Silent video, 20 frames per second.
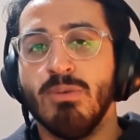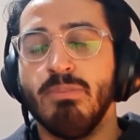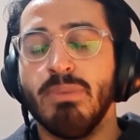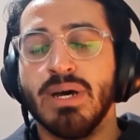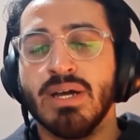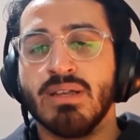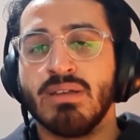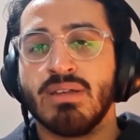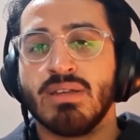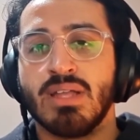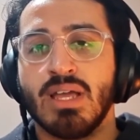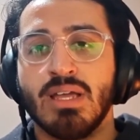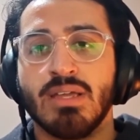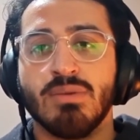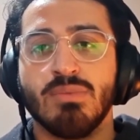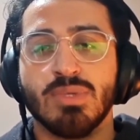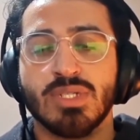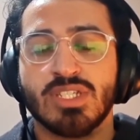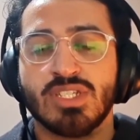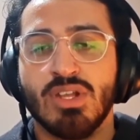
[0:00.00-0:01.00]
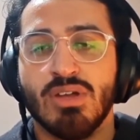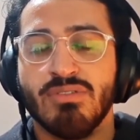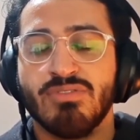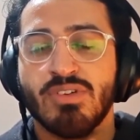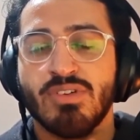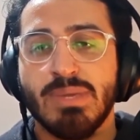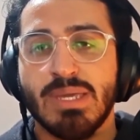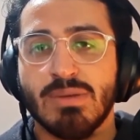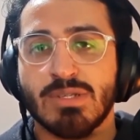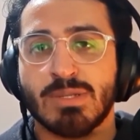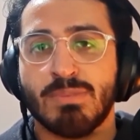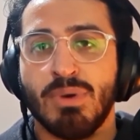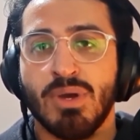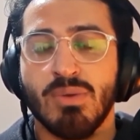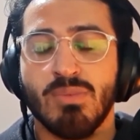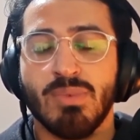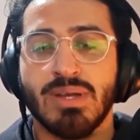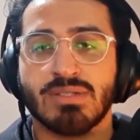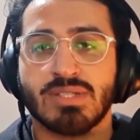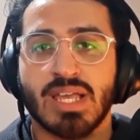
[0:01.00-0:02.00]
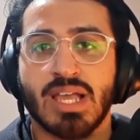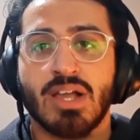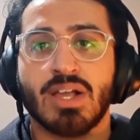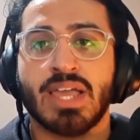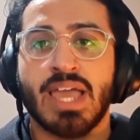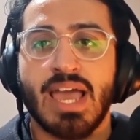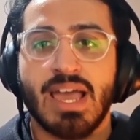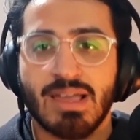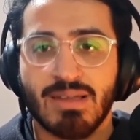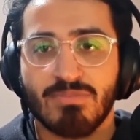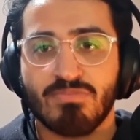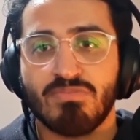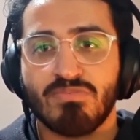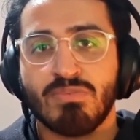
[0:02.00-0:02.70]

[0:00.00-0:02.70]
but it was, for me, it was a point where I was like, okay,